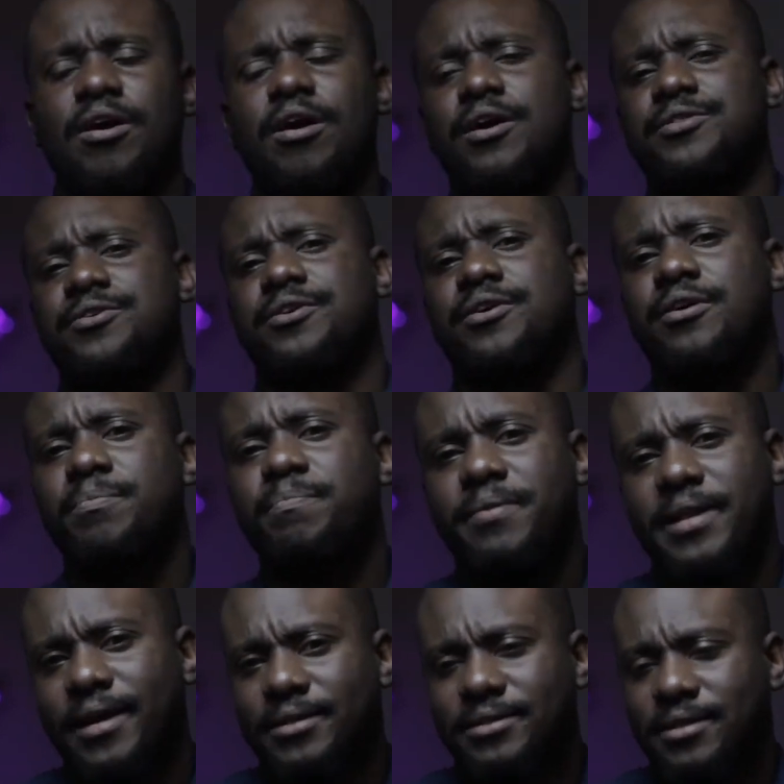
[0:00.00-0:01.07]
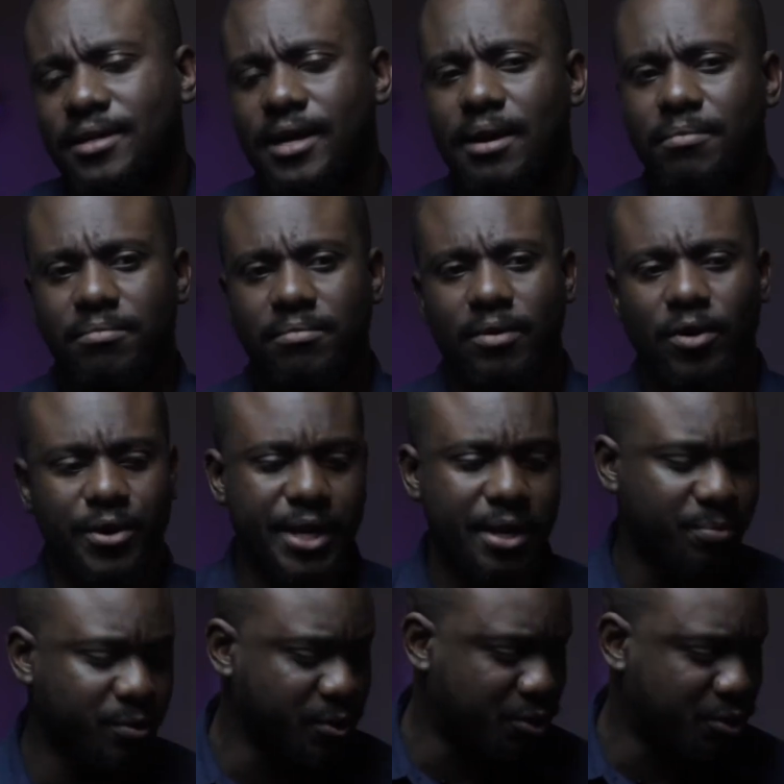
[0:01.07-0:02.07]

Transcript: other plants that I'm unable